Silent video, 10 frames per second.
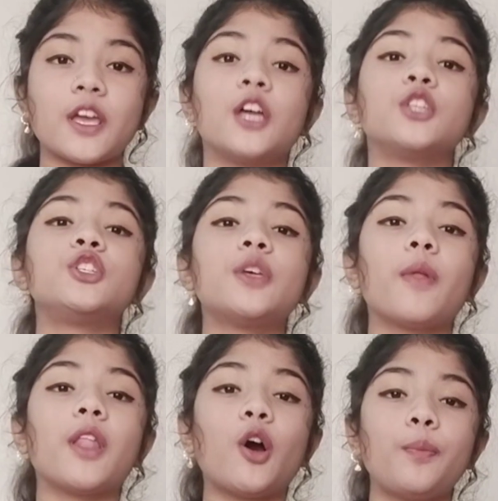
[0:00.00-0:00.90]
To
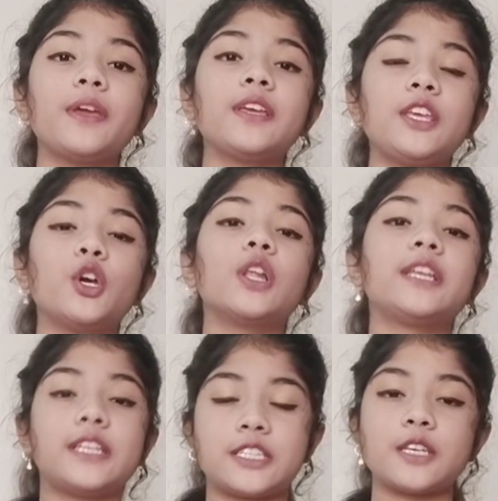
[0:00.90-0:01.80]
developing your
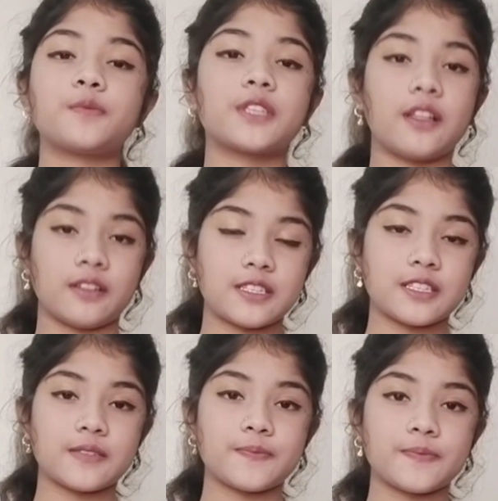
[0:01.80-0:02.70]
leadership skills.